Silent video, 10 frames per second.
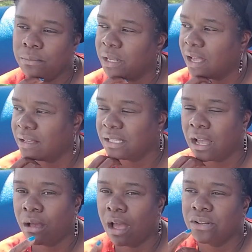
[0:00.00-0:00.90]
Because
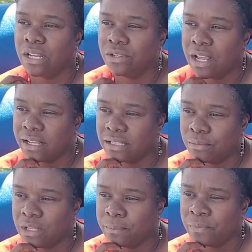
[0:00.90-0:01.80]
I'll tell you guys
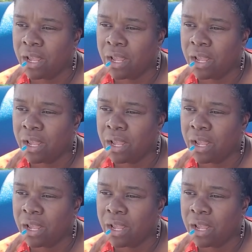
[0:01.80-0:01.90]
something.